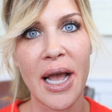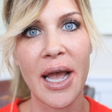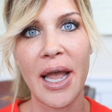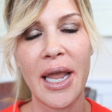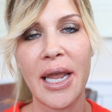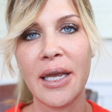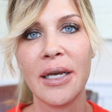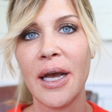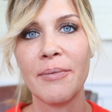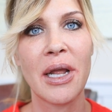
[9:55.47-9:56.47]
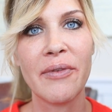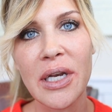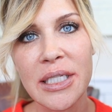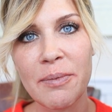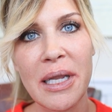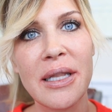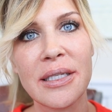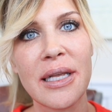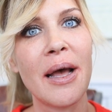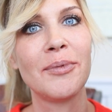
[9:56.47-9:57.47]
I, and I'm gonna speed
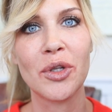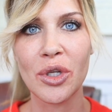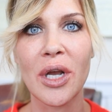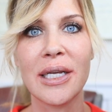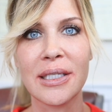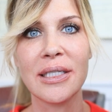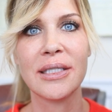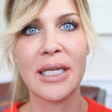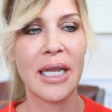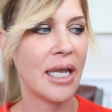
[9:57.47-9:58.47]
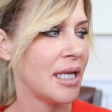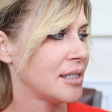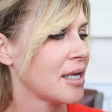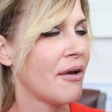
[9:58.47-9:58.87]
this up so that you guys can see it's